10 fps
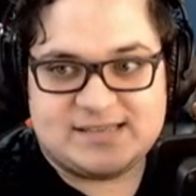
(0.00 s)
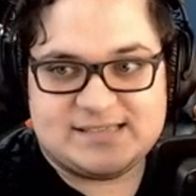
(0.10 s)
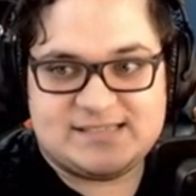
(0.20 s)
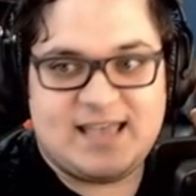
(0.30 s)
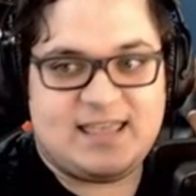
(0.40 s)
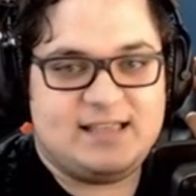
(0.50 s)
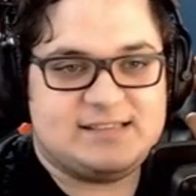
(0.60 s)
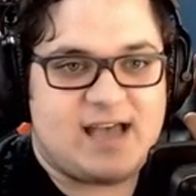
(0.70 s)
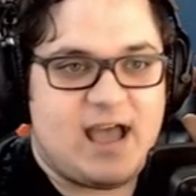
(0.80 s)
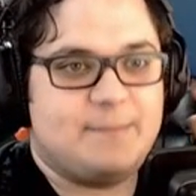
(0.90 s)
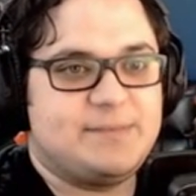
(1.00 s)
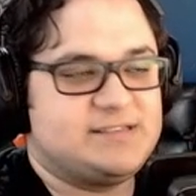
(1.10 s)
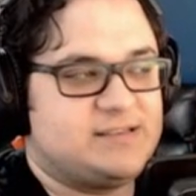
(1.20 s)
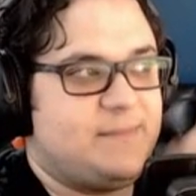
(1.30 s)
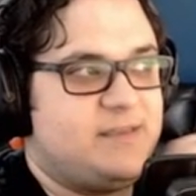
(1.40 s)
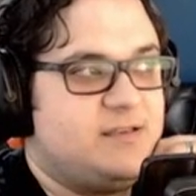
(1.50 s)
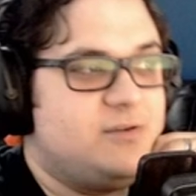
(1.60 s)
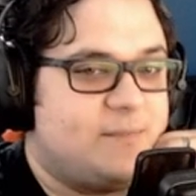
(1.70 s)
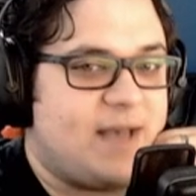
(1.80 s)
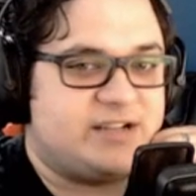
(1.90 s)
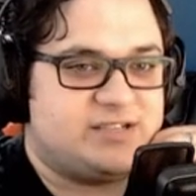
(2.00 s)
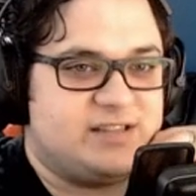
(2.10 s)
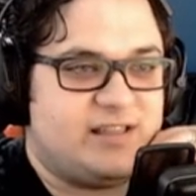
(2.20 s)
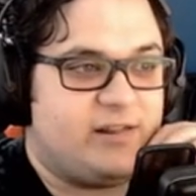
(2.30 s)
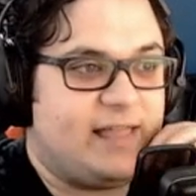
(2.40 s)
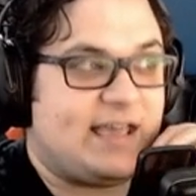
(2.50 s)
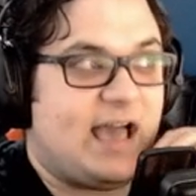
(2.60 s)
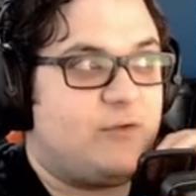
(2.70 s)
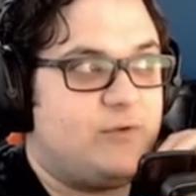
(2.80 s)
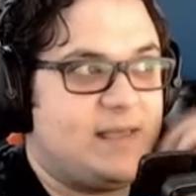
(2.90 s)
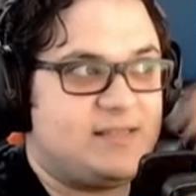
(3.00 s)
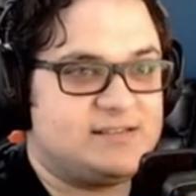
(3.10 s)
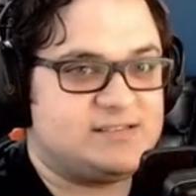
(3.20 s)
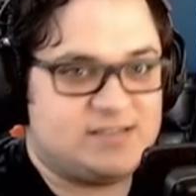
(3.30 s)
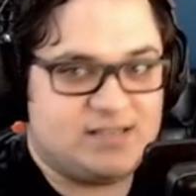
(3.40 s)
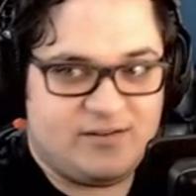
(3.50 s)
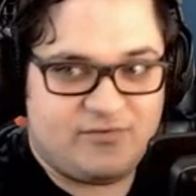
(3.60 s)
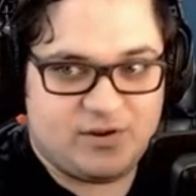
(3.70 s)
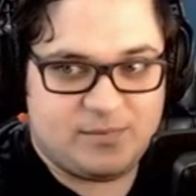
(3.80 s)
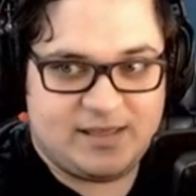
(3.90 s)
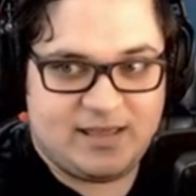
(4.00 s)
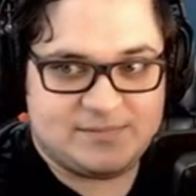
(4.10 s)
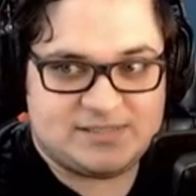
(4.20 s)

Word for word: and it's taking time because you imagine they're like, how do we make this in a free-to-play game?